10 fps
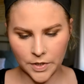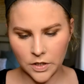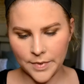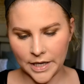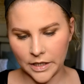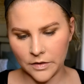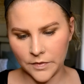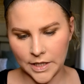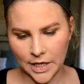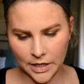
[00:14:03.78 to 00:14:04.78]
going to go back in
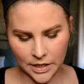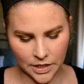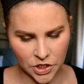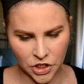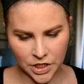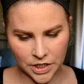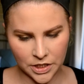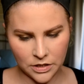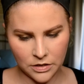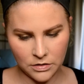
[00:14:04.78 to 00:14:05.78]
with that
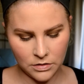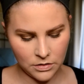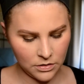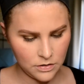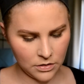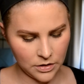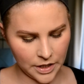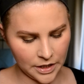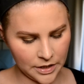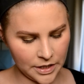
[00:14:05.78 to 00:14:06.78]
igneous,
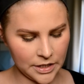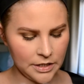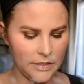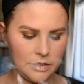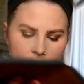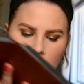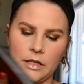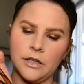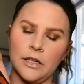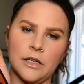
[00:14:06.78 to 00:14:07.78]
igneous
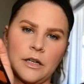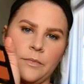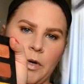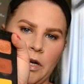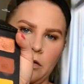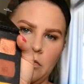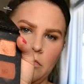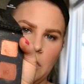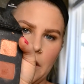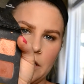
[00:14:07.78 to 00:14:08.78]
color, the dark
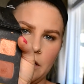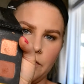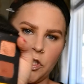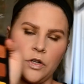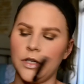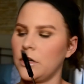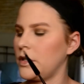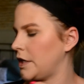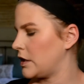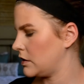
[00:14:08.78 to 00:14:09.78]
brown. I guess I never showed it
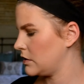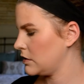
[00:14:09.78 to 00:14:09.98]
earlier.